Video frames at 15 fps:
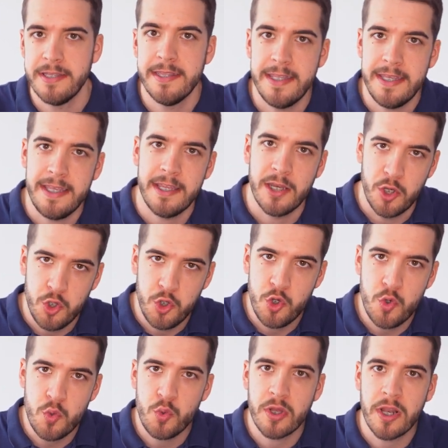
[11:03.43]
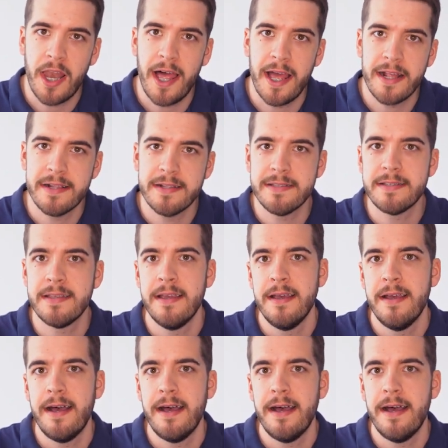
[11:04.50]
the new clients